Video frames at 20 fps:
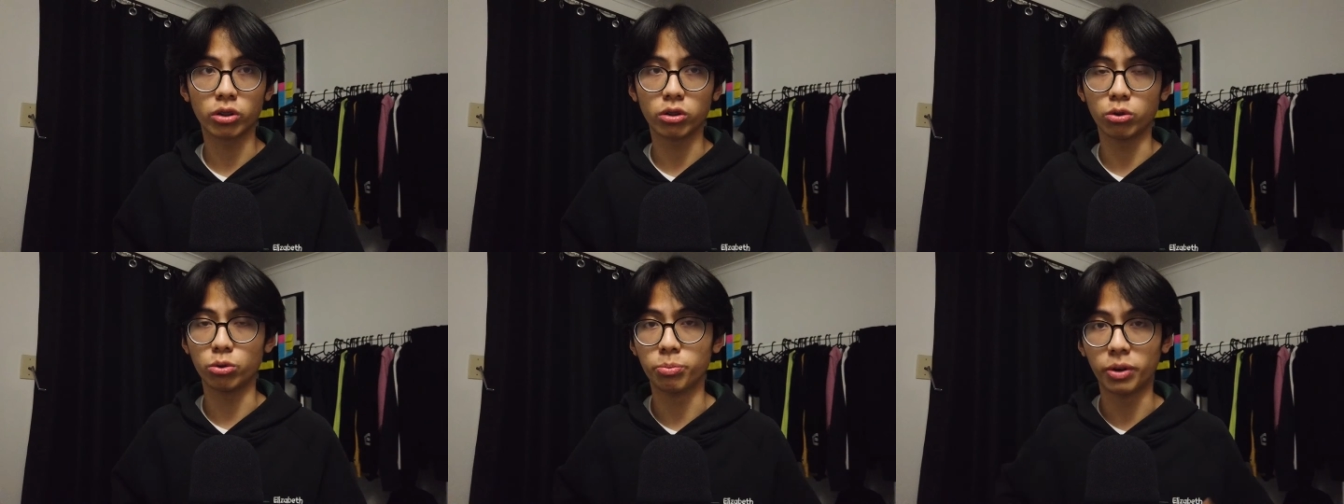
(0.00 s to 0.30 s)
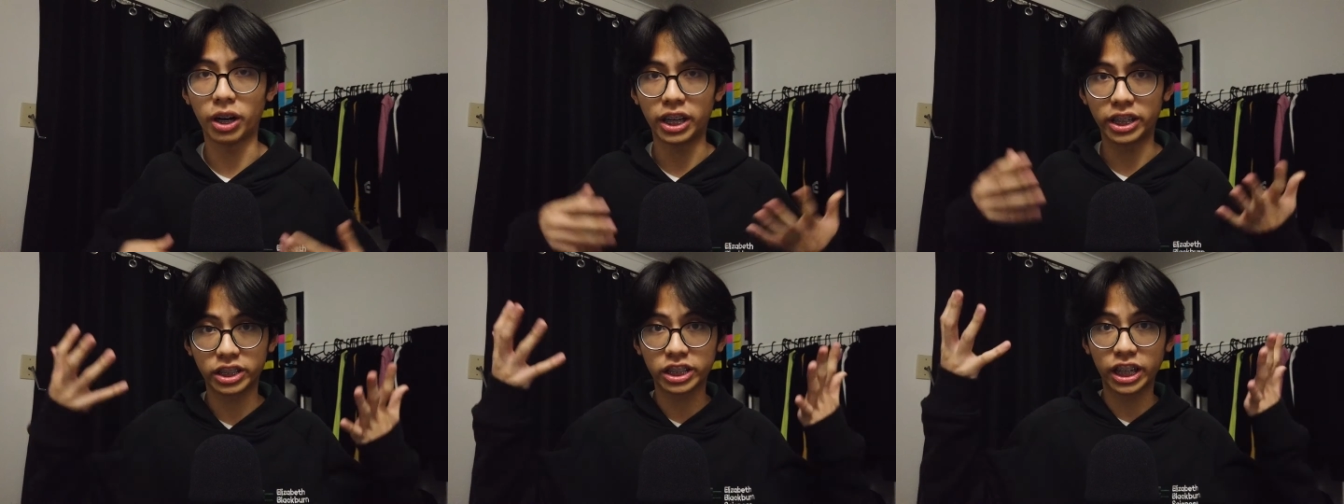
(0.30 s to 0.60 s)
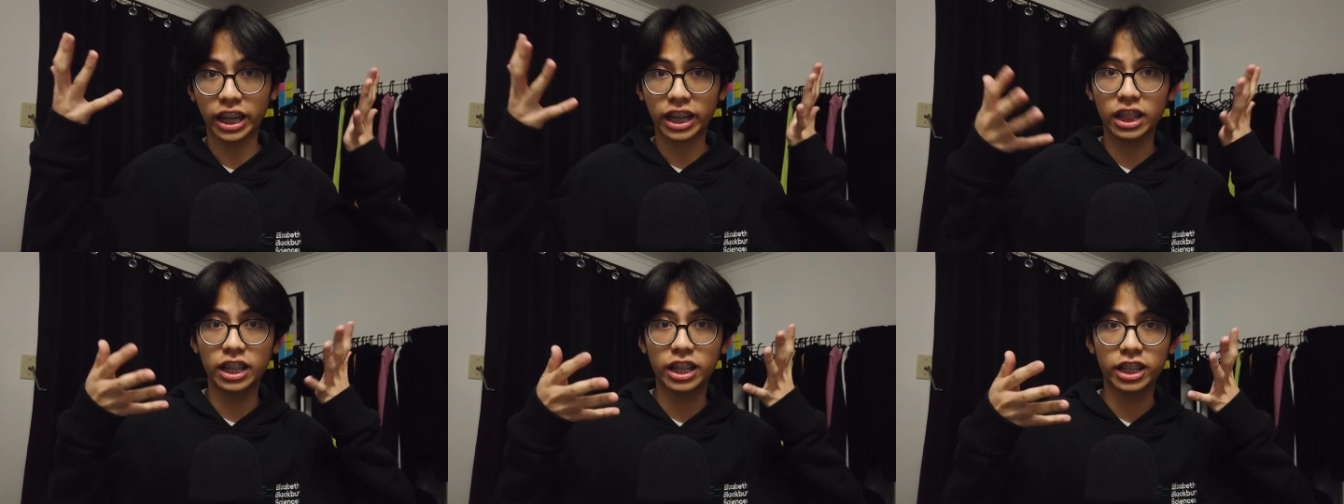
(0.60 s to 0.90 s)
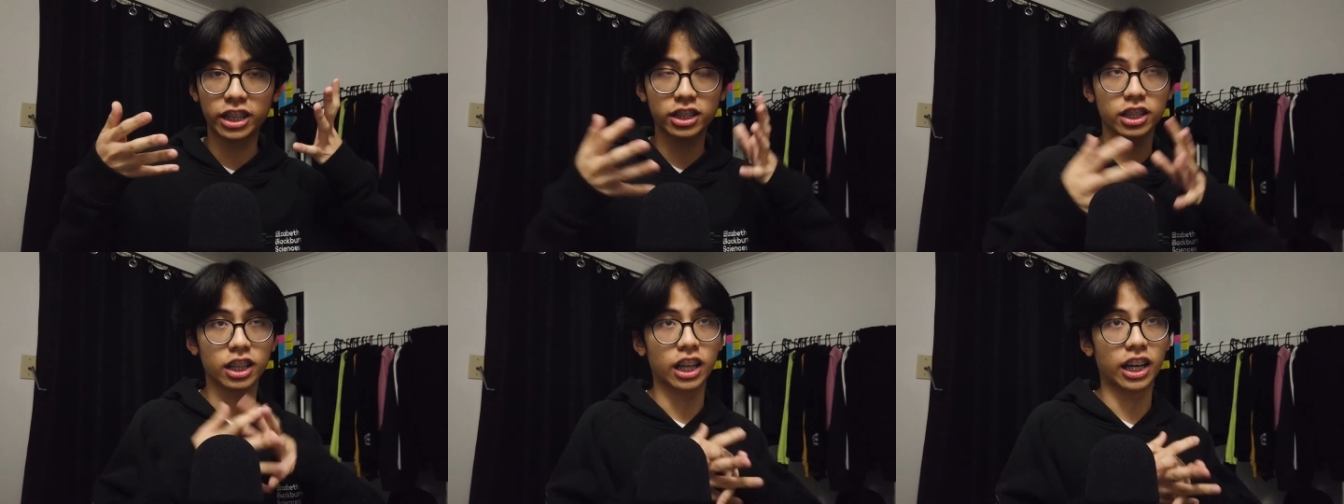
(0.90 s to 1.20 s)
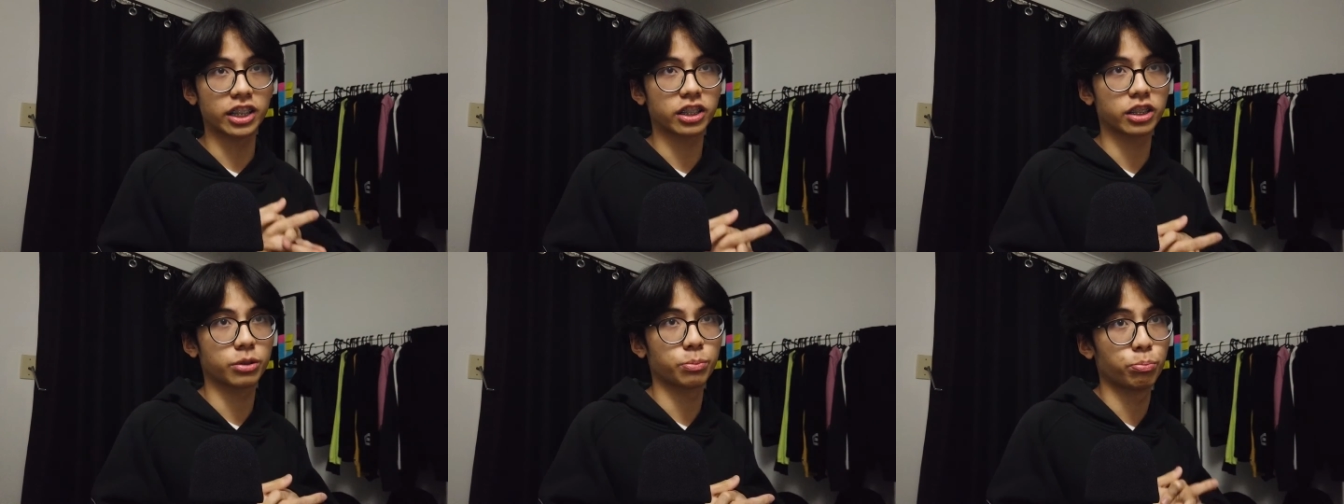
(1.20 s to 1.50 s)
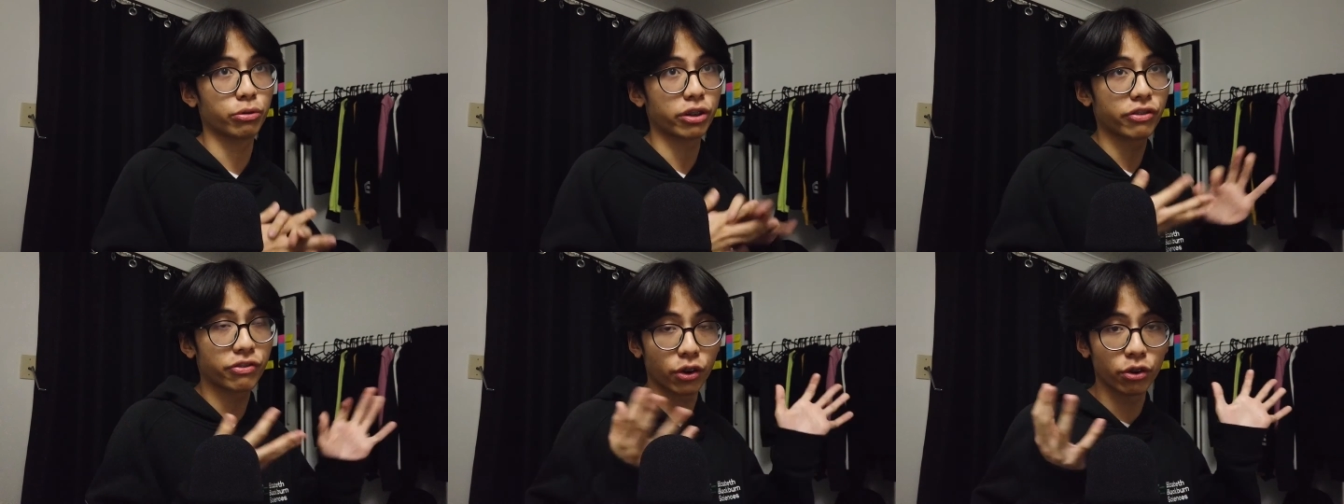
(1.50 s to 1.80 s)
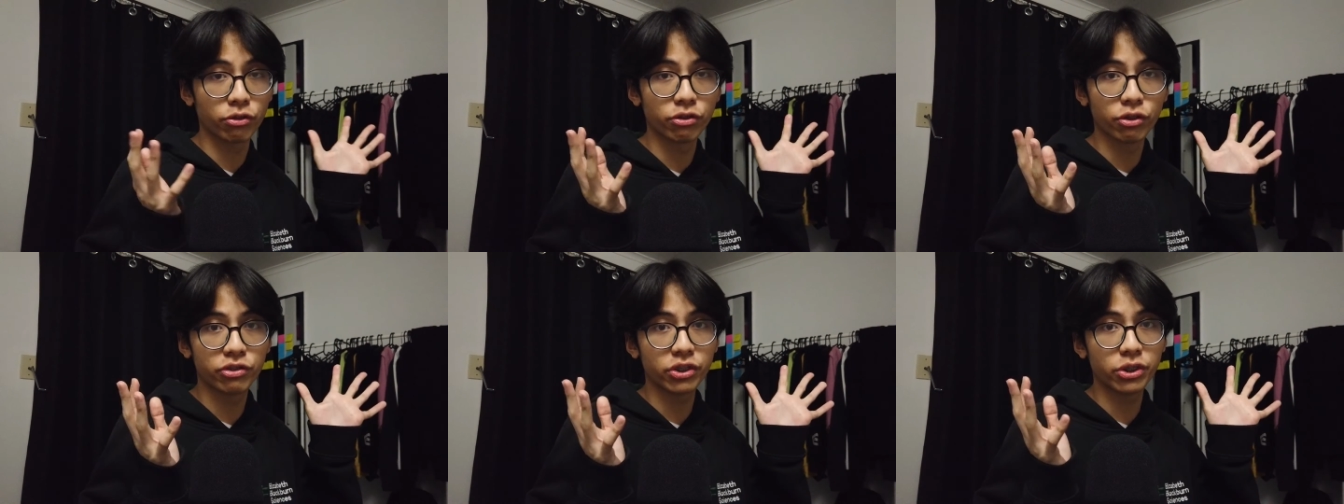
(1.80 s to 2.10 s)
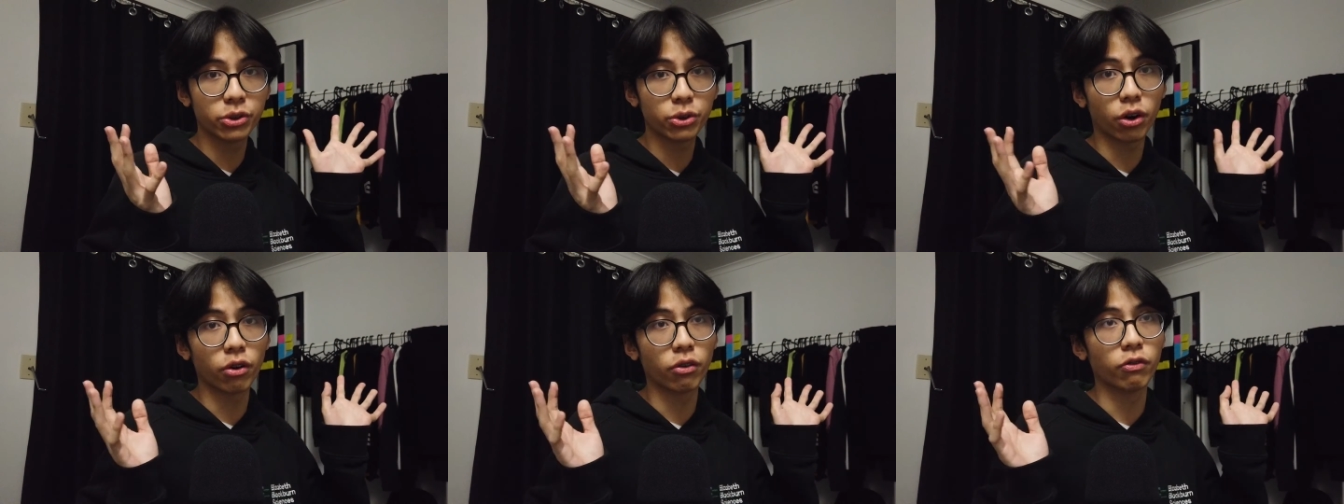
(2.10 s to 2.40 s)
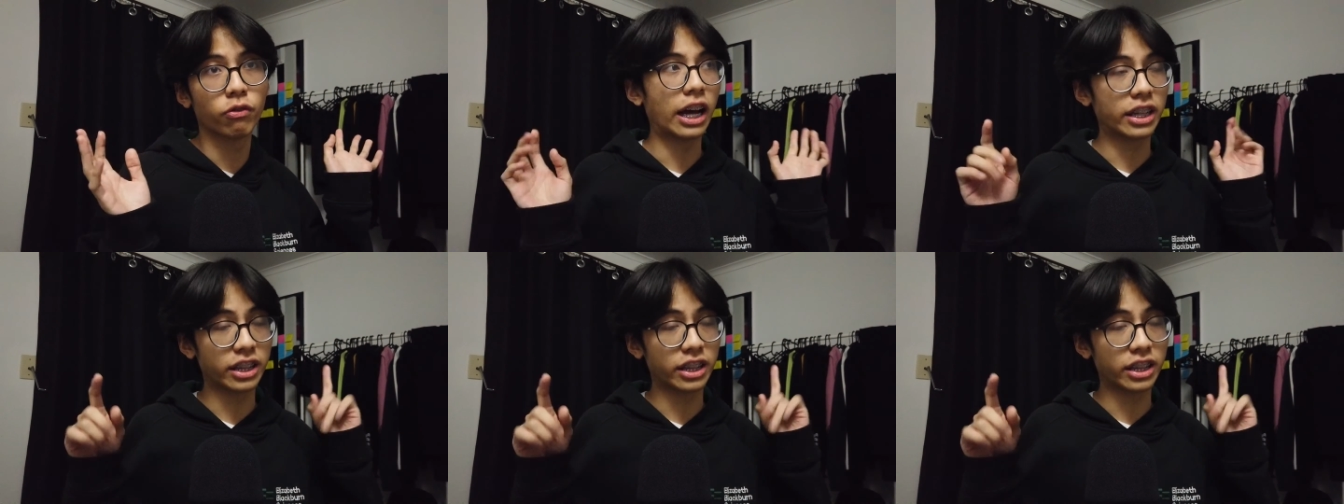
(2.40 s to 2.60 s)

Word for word: conclude my checklist slash brief overview of